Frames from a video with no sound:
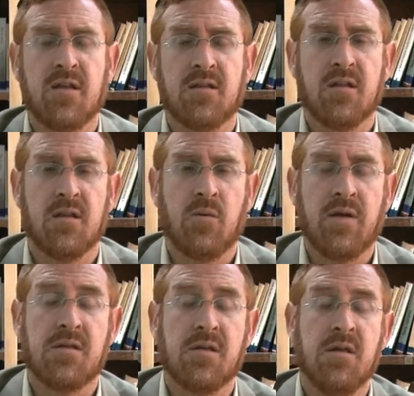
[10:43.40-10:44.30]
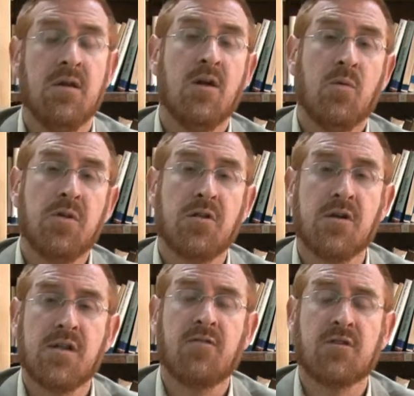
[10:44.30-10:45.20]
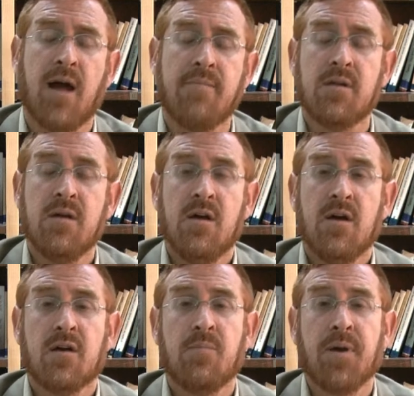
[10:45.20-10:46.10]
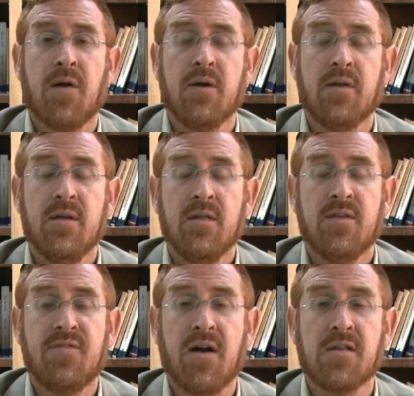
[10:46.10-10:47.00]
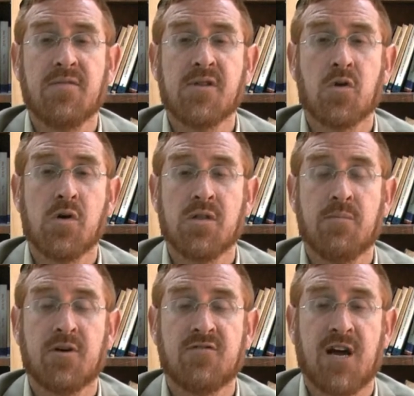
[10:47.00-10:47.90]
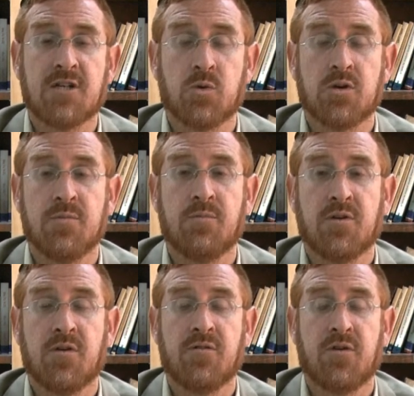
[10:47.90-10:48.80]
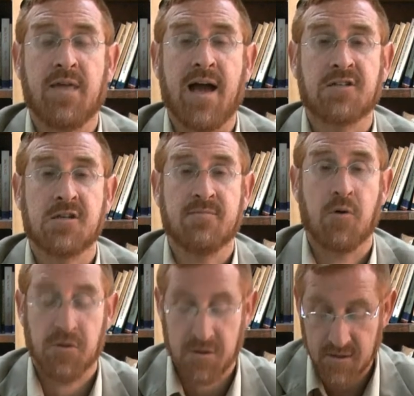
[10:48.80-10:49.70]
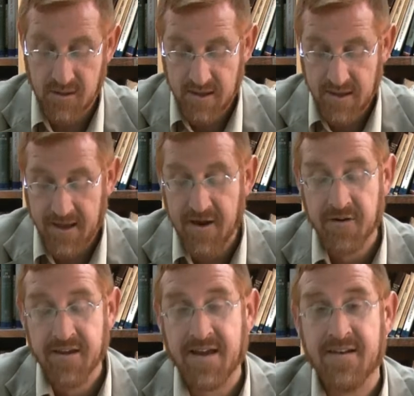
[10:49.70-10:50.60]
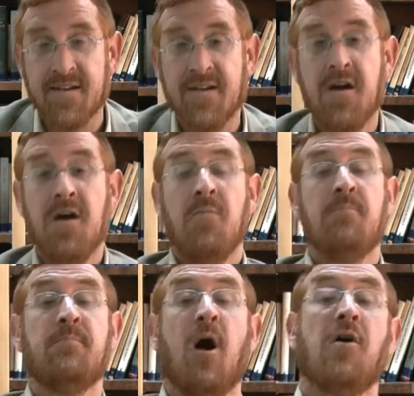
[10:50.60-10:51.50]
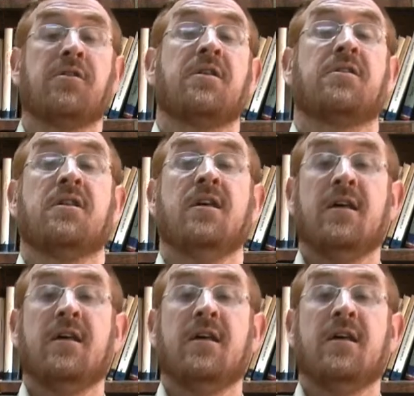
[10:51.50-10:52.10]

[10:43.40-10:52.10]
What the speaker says: the Red Sea. We saw it several times, comparing the various different stories in the book of Joshua to the actions of Moses. Here again, Moses